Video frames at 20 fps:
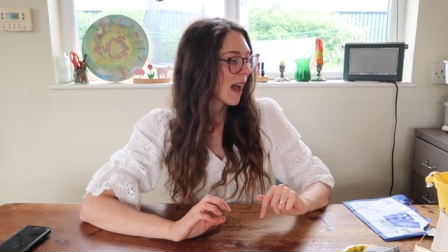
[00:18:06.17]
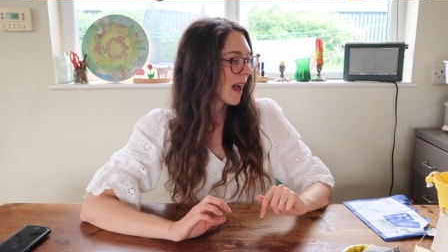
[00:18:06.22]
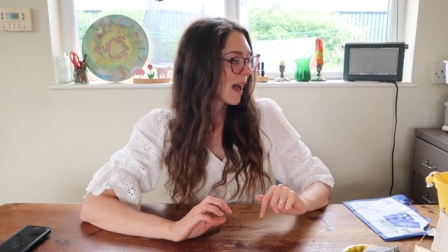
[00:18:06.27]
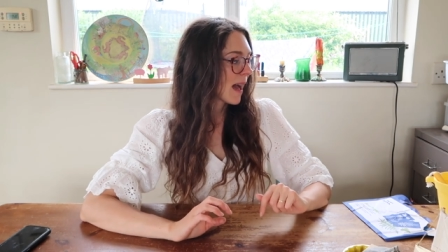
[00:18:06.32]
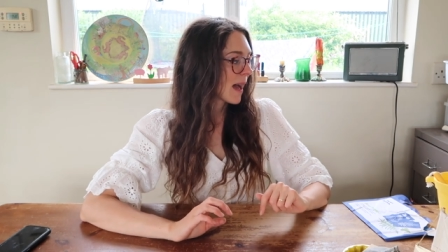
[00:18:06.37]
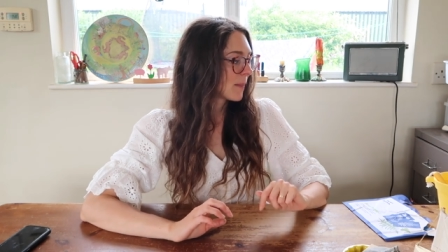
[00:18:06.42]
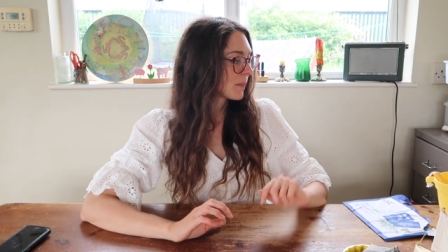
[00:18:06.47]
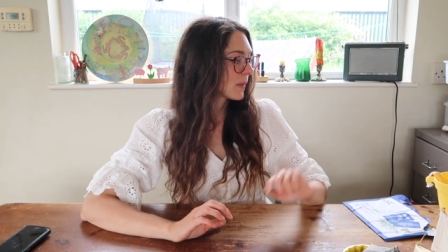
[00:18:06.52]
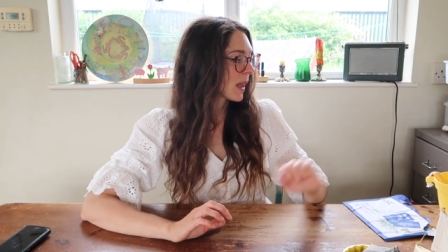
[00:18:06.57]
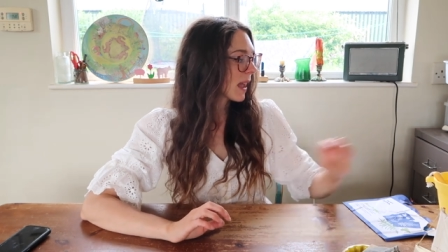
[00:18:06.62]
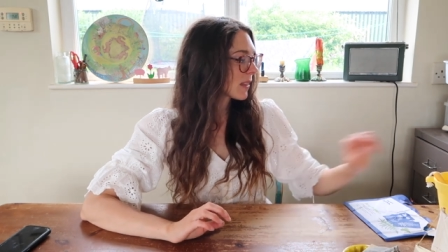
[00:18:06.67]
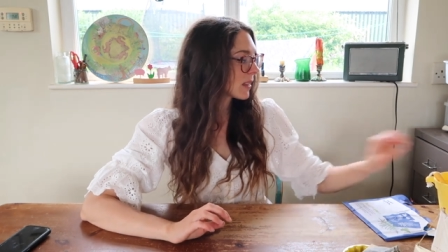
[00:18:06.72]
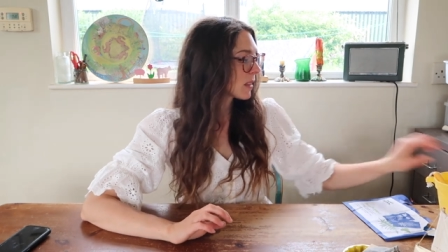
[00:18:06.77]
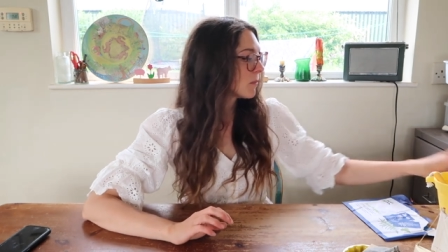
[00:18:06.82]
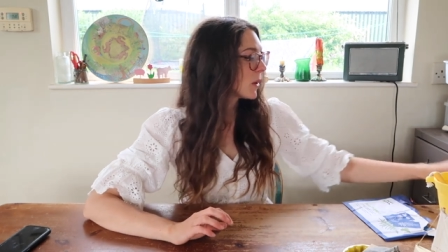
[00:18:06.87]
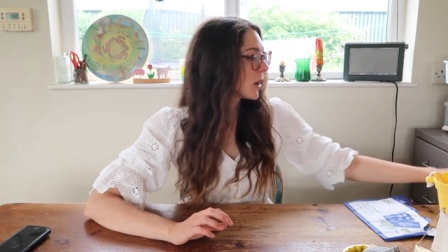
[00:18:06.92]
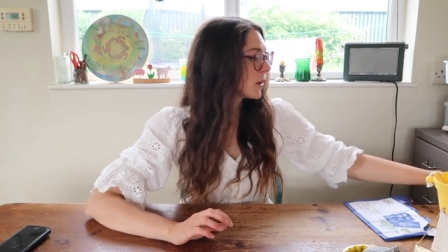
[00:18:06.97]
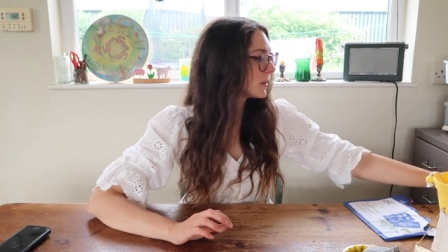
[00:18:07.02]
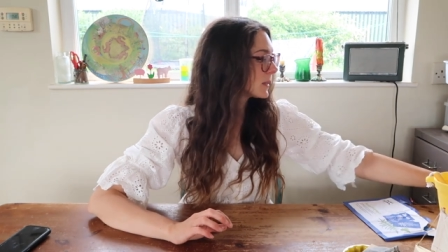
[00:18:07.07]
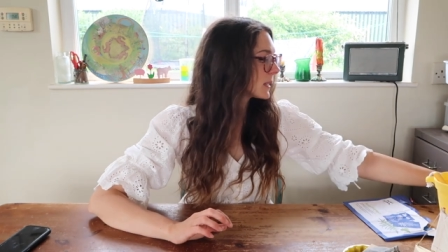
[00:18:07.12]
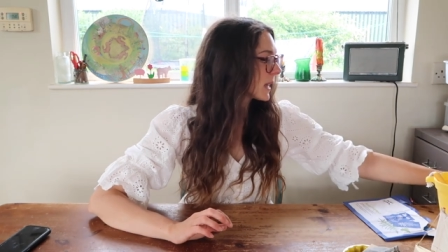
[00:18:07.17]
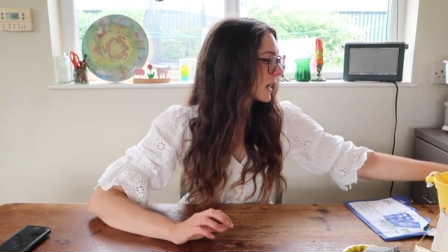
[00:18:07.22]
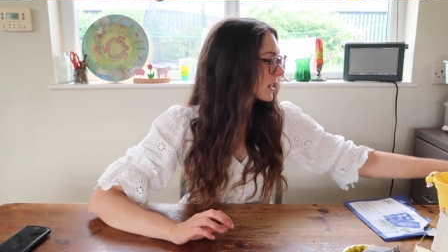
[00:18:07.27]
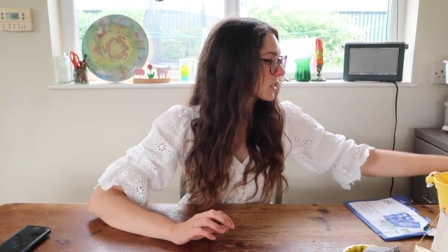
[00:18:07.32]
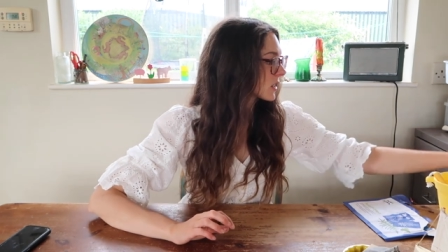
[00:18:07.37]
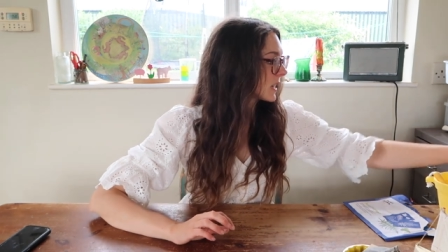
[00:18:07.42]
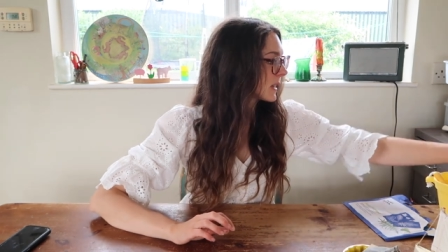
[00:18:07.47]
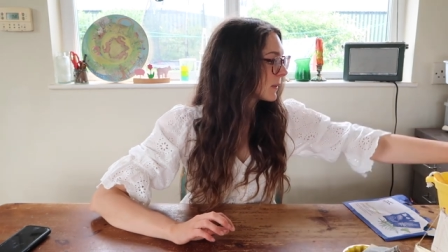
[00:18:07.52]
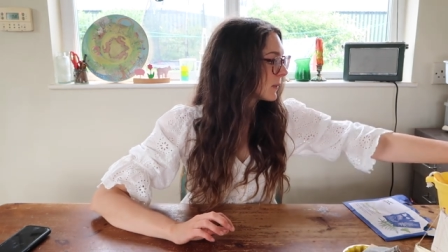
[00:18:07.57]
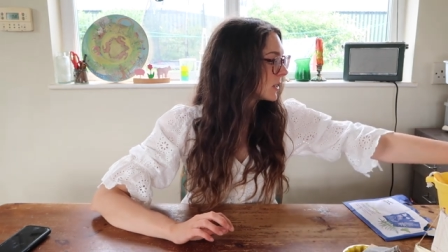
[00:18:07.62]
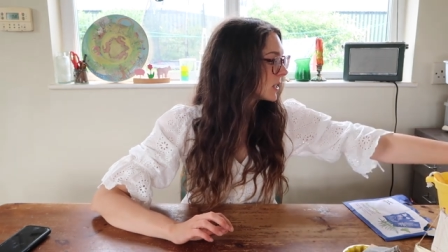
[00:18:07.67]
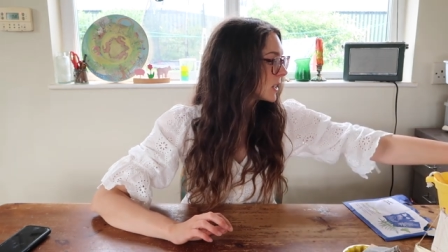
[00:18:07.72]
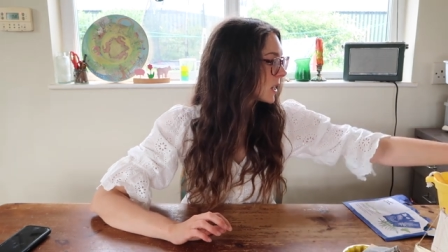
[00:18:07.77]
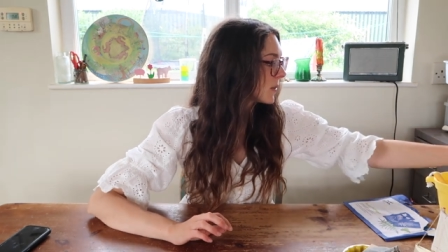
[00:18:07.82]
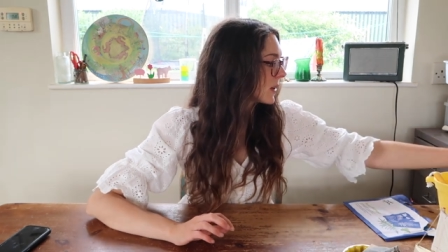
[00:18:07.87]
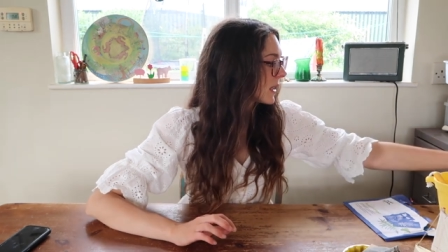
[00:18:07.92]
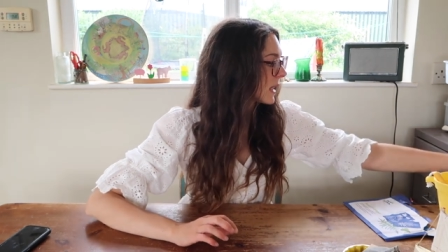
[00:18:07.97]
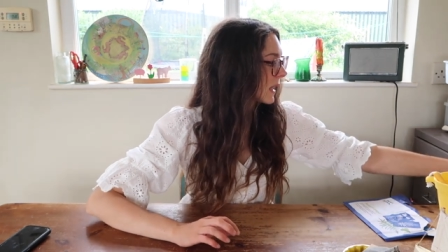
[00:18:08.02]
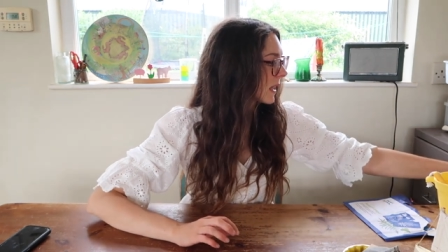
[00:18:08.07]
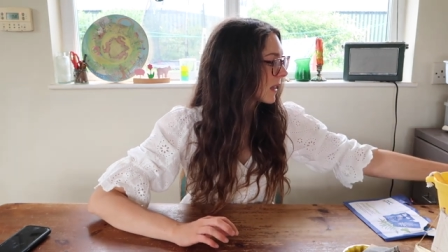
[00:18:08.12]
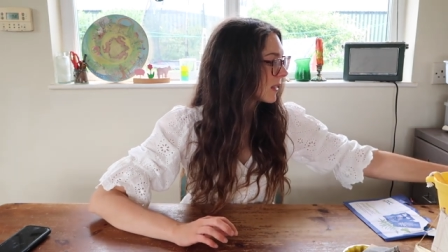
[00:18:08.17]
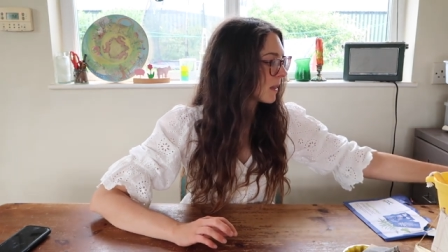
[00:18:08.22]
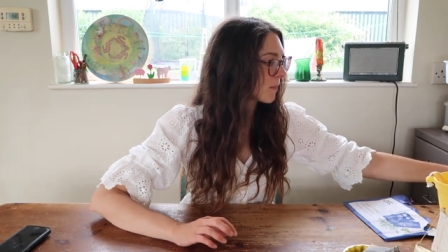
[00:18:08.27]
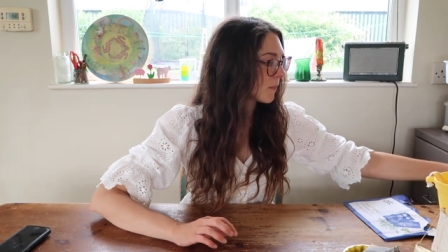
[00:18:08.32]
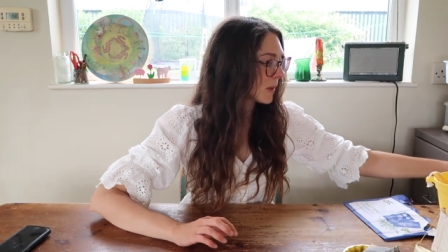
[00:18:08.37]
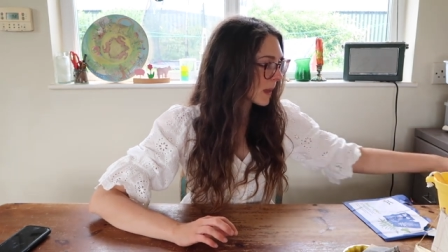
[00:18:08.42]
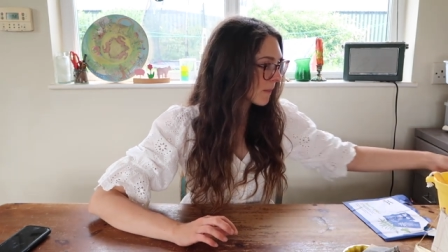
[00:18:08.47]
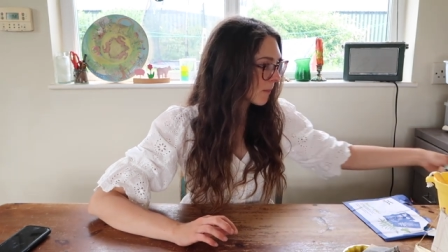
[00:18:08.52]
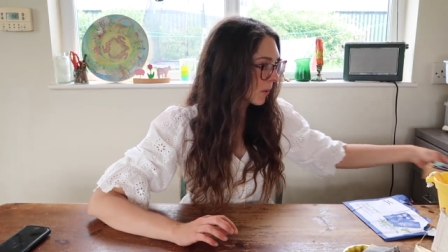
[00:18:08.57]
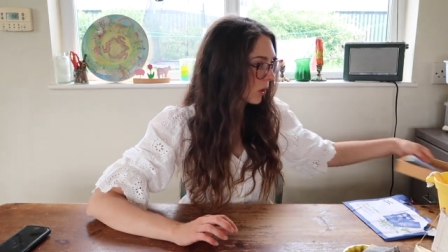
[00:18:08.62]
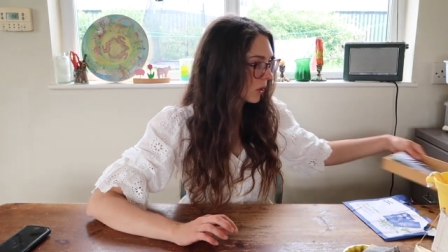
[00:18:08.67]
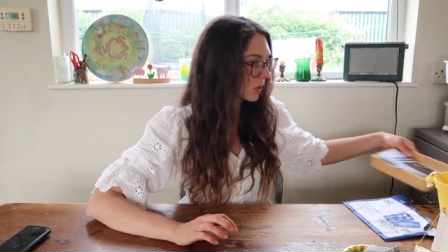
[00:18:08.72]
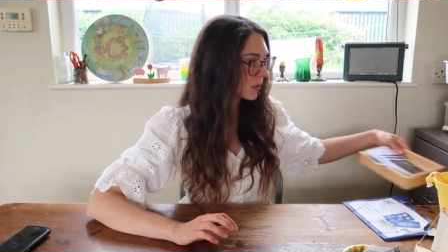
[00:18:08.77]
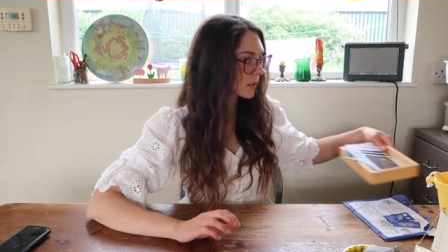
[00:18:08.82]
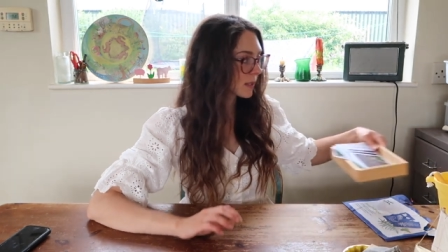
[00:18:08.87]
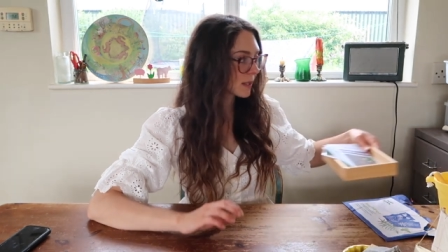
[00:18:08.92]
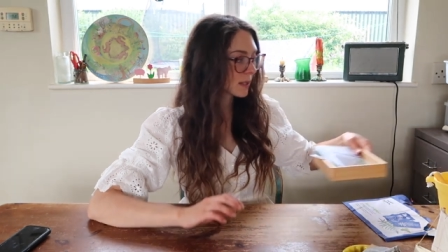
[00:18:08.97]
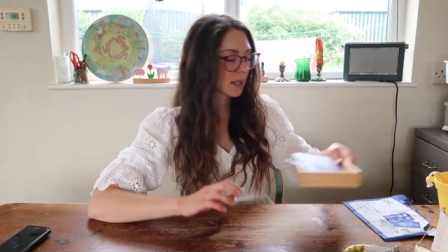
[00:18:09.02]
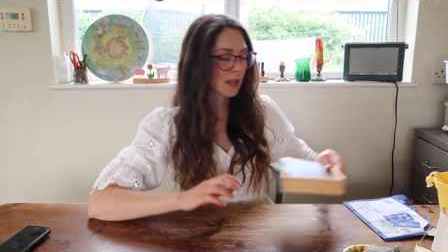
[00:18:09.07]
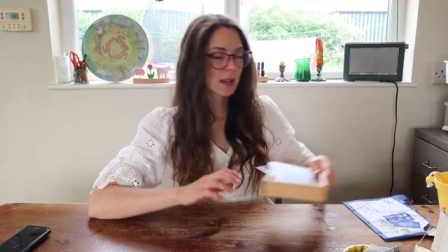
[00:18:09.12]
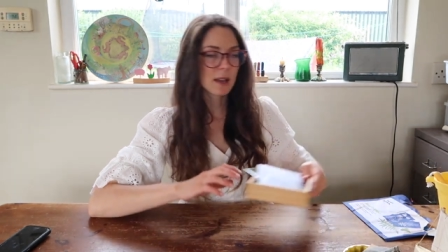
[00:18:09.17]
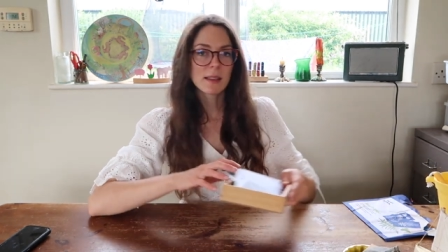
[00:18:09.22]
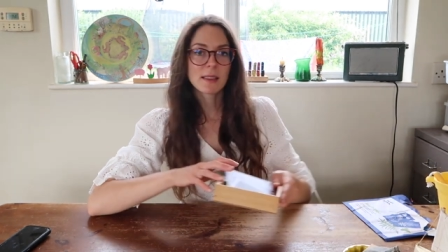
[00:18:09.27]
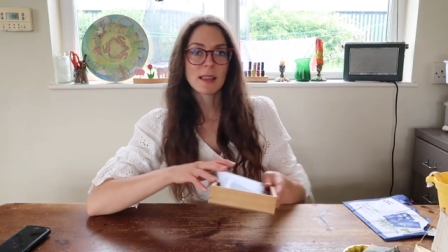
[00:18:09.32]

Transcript: Um, at the moment actually we're doing the bee box